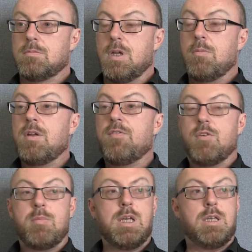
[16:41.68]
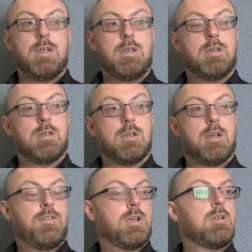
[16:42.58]
Mm. I mean, for me,
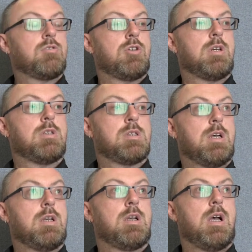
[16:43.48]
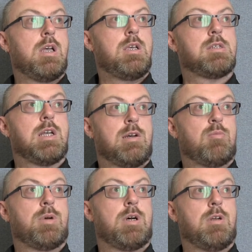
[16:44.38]
if I can try and say a
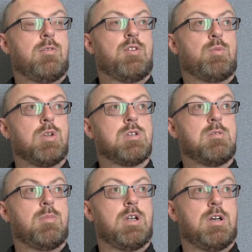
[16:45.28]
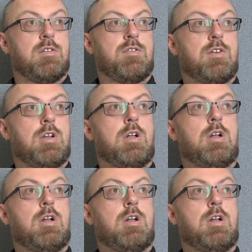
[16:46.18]
soundbite for once in my life,